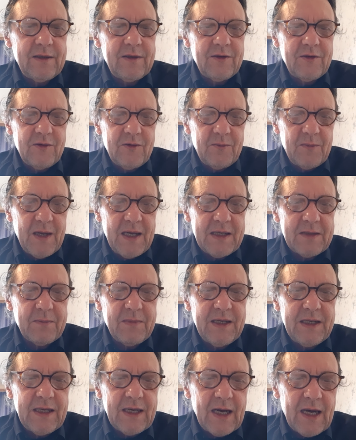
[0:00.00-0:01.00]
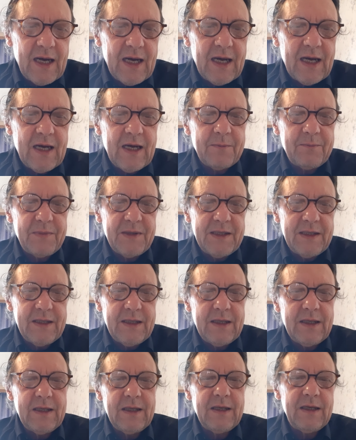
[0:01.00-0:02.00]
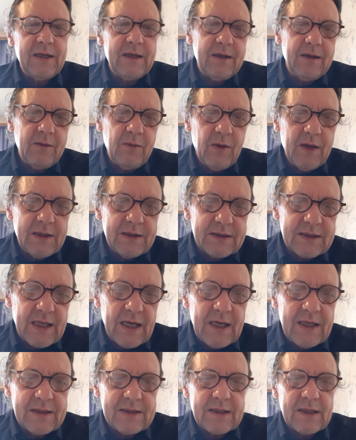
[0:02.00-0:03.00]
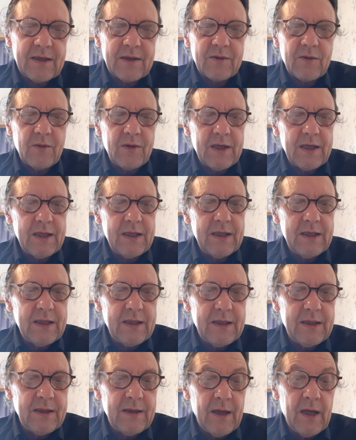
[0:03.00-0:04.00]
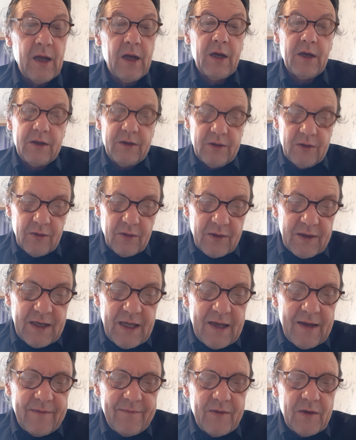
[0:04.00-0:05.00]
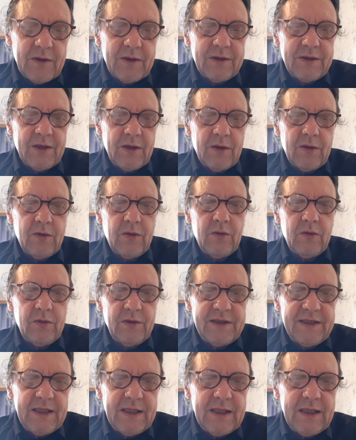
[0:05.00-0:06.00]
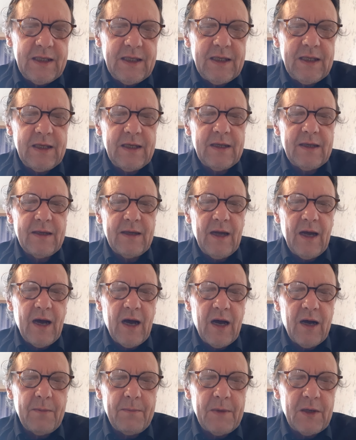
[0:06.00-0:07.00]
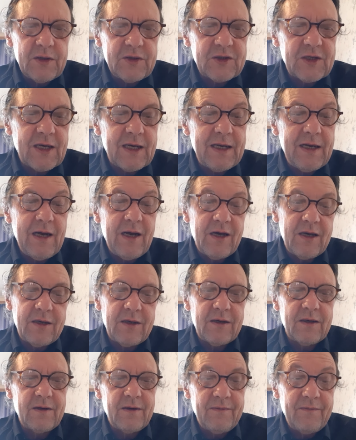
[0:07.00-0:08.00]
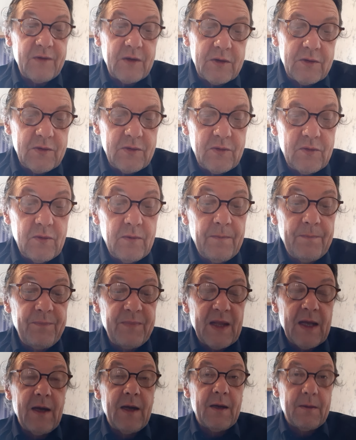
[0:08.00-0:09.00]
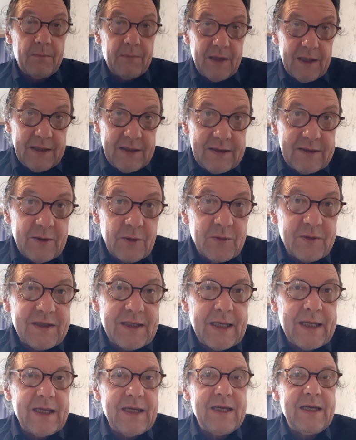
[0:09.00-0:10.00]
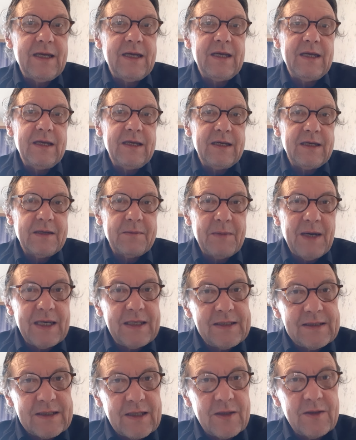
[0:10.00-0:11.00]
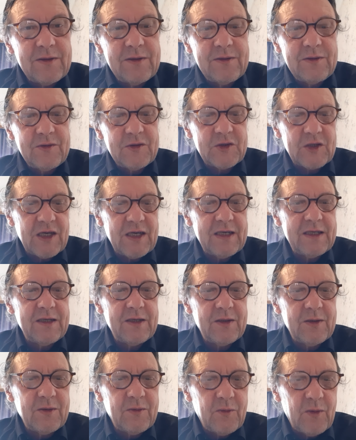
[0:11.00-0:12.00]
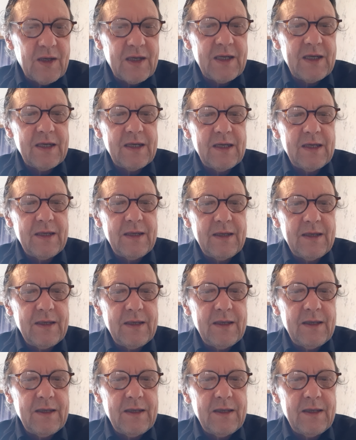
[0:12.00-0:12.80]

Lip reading: You make me happy when skies are gray. You'll never know, dear, how much I love you. Please don't take my sunshine away.